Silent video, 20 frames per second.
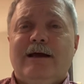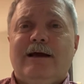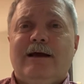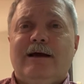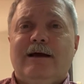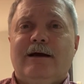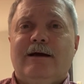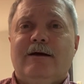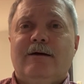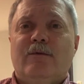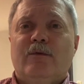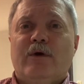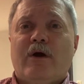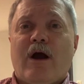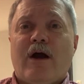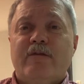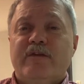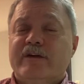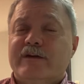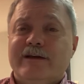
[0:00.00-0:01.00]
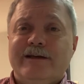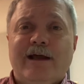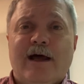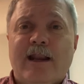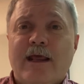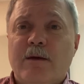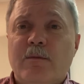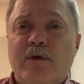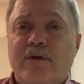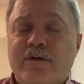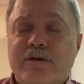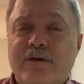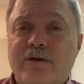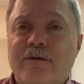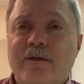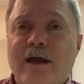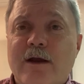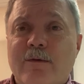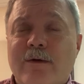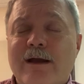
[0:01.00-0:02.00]
We're obviously not able to
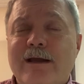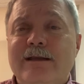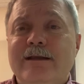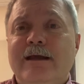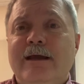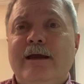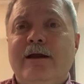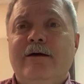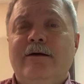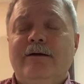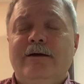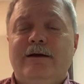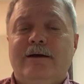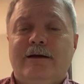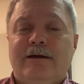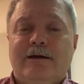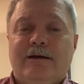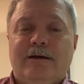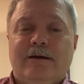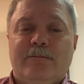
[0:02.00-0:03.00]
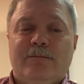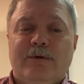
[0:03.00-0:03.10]
do that right now,